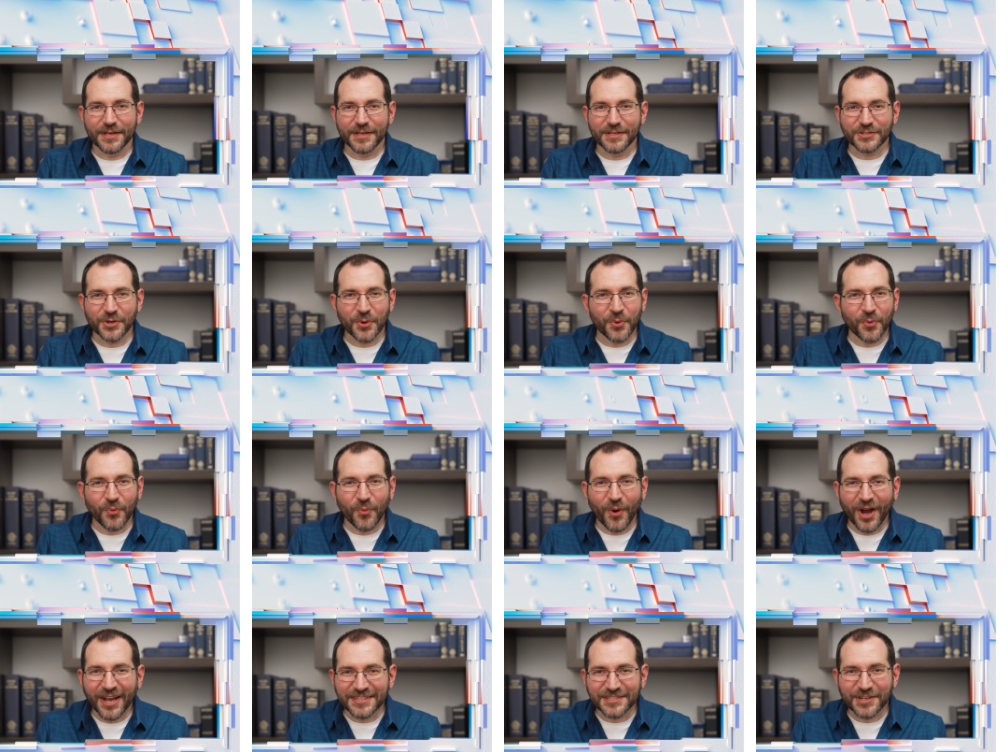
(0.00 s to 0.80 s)
So
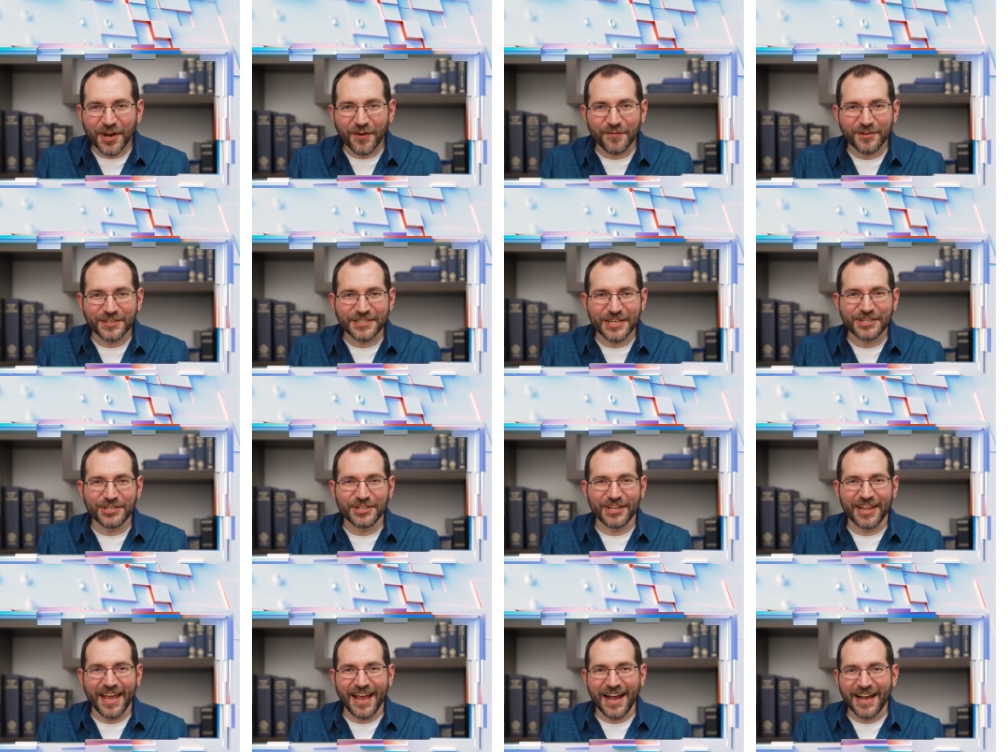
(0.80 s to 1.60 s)
why is
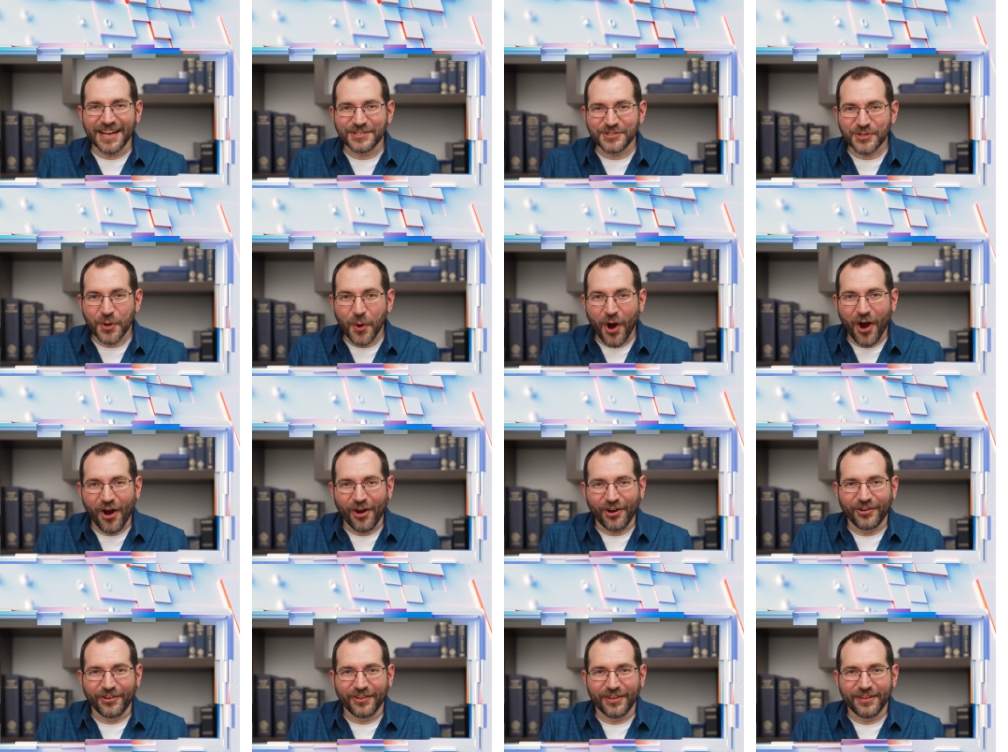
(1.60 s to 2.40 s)
conversational AI so
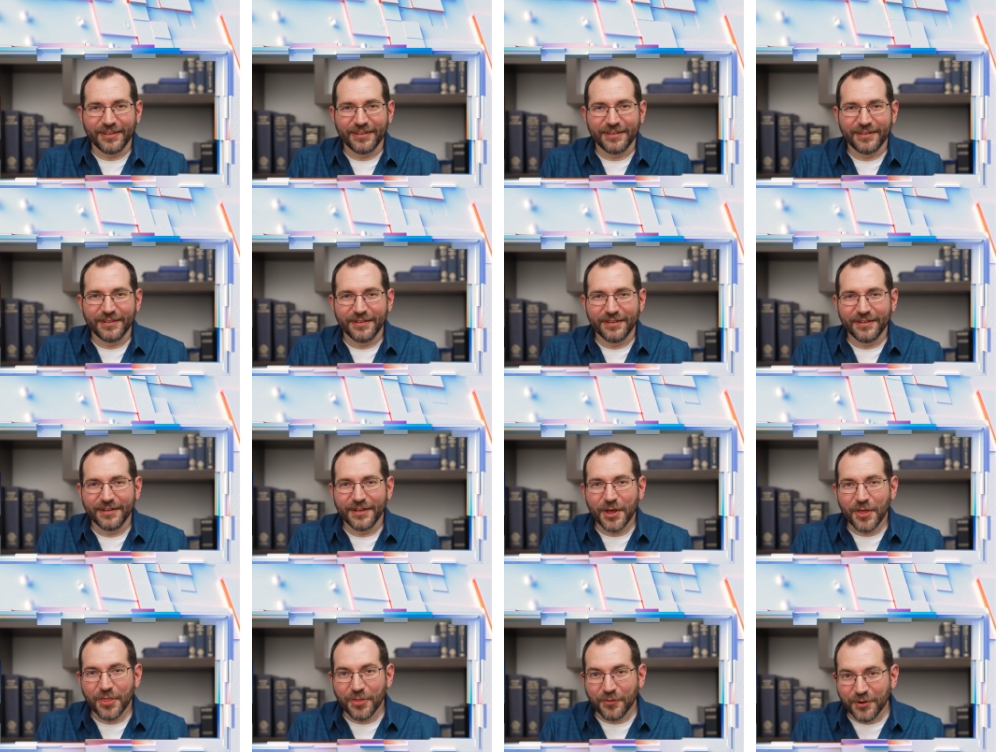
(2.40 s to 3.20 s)
hard?
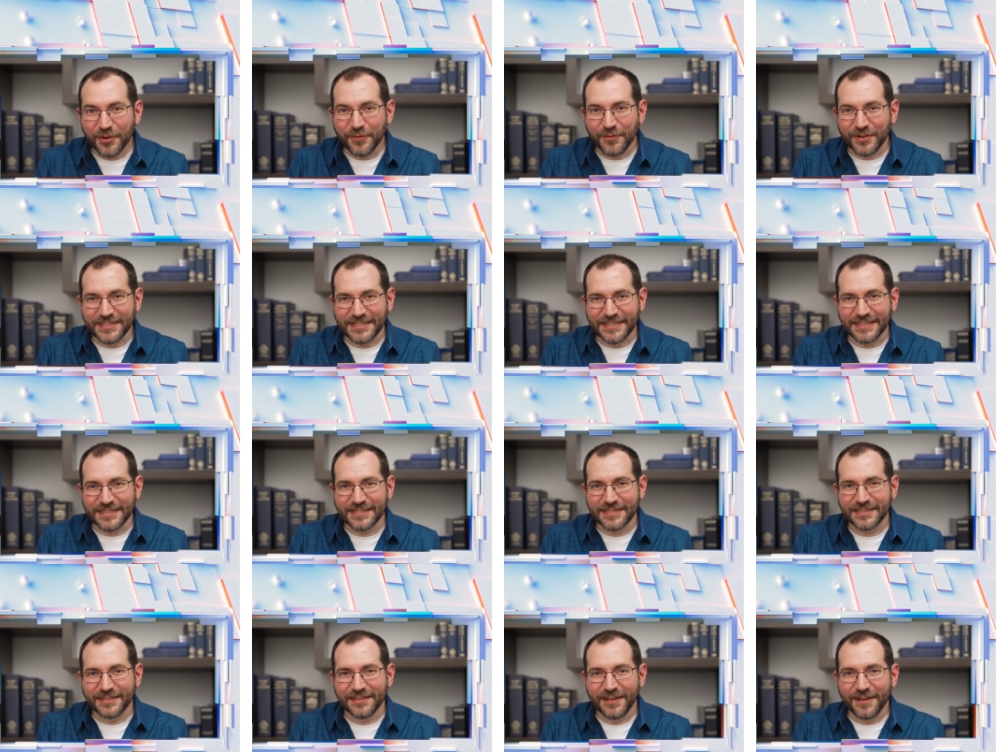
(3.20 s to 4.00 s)
Three
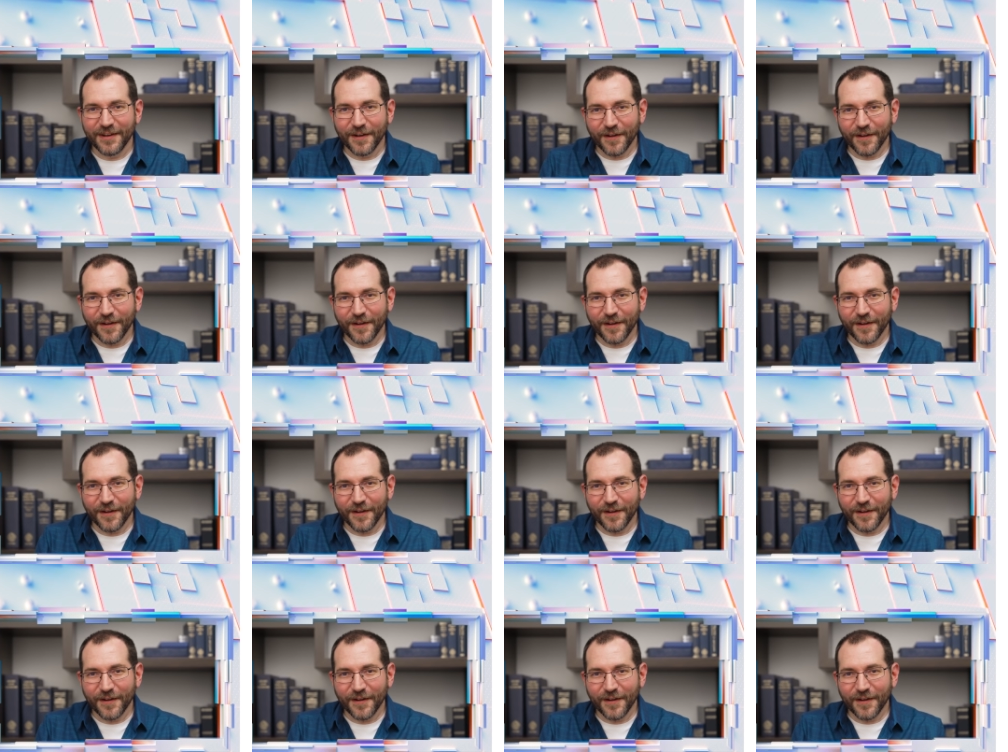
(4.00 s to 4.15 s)
reasons.